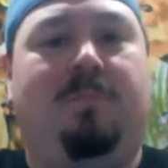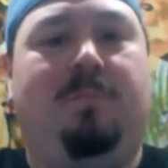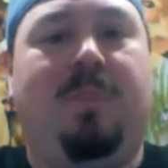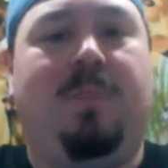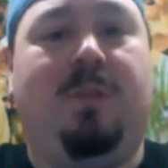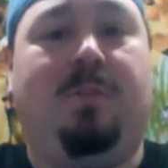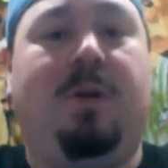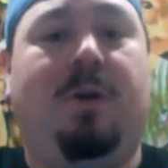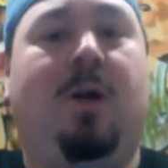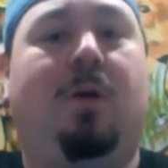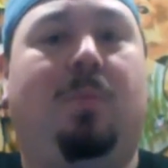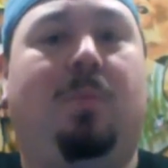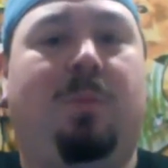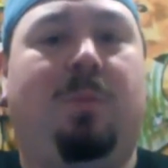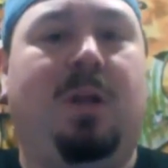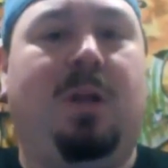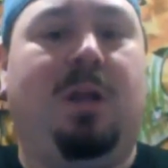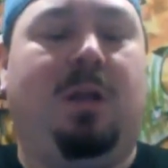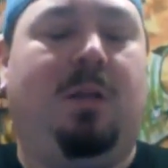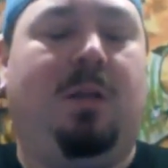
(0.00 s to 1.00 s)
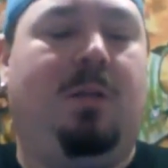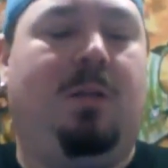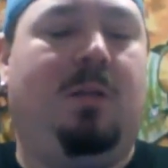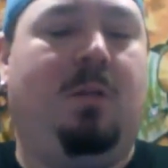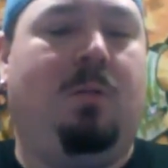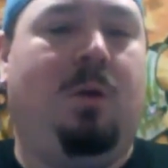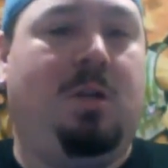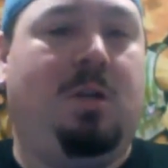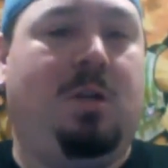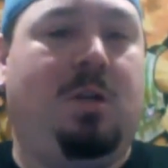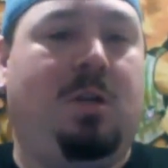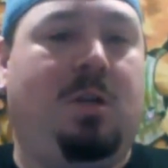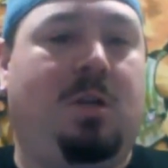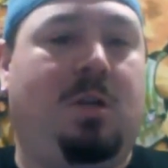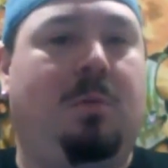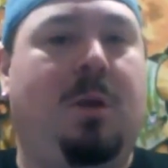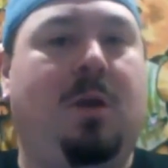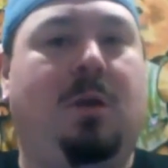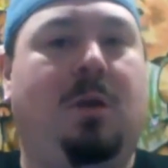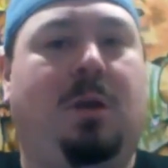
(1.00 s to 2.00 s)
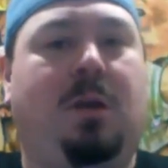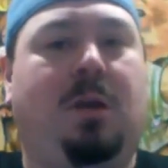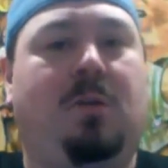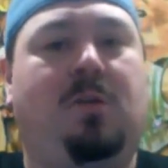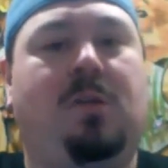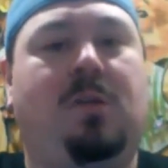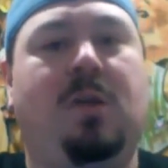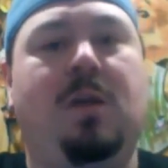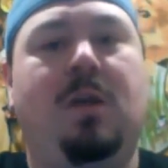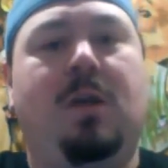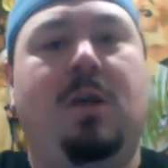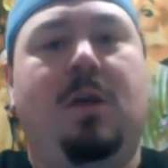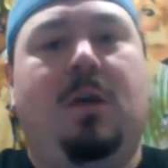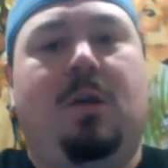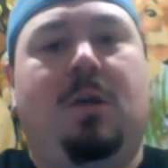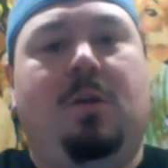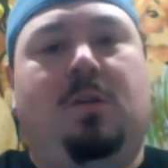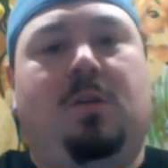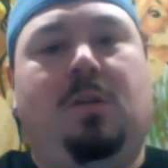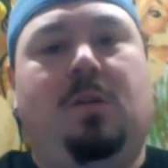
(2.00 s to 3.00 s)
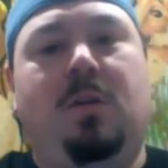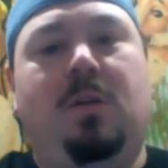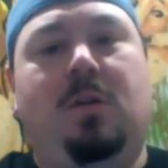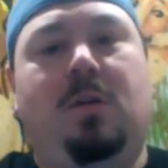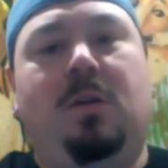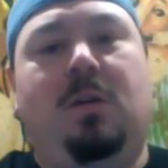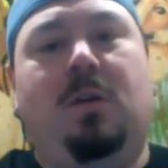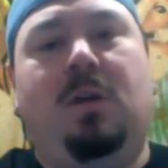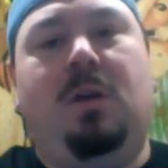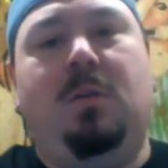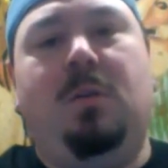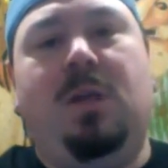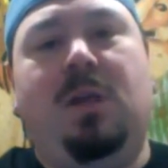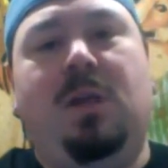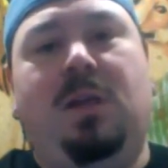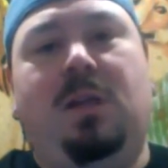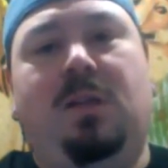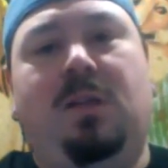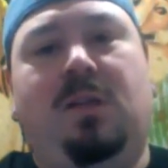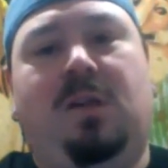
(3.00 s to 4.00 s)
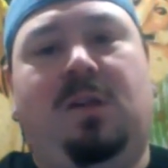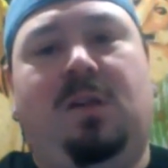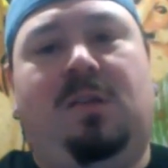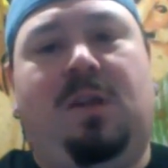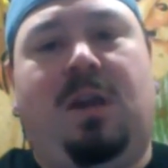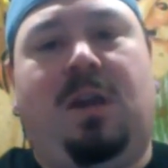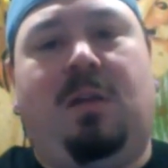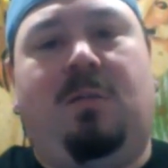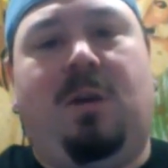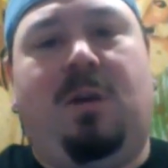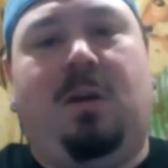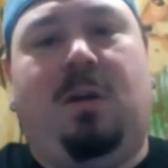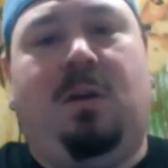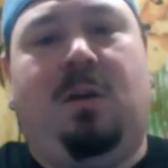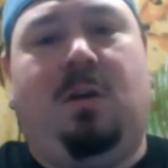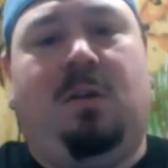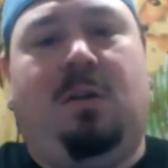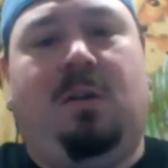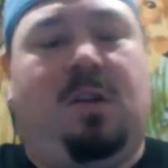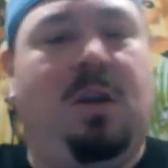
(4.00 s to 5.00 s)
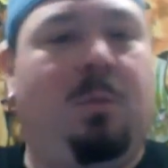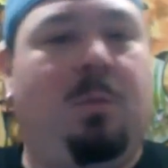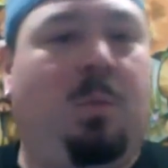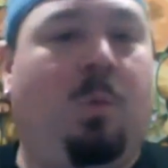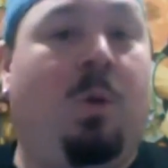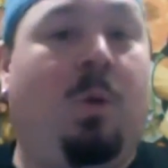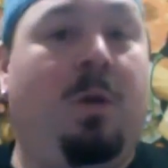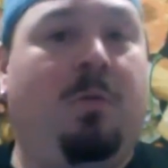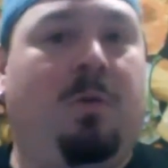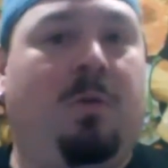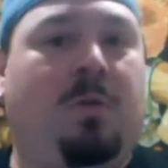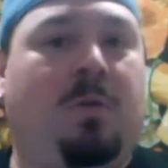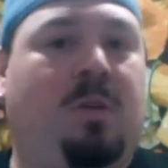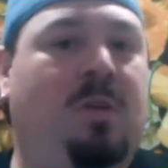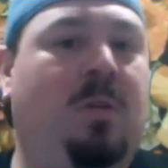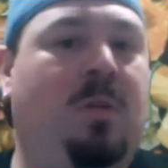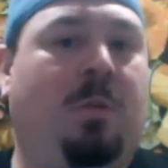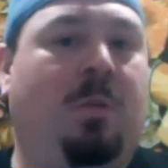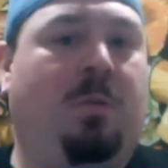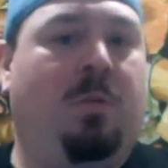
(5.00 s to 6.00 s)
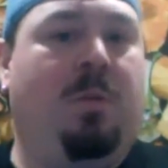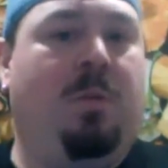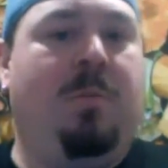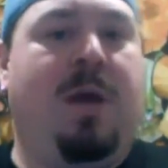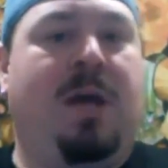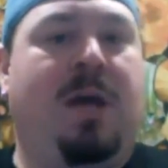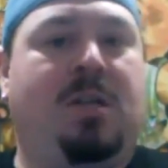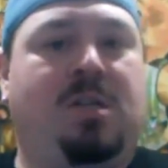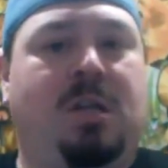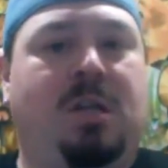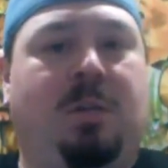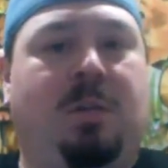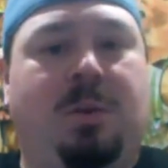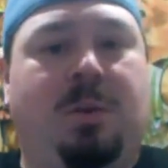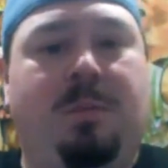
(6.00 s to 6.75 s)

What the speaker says: Laval beating the Rochester Americans. So they're going to meet in the second round here. It's a number 1 versus number 3 matchup.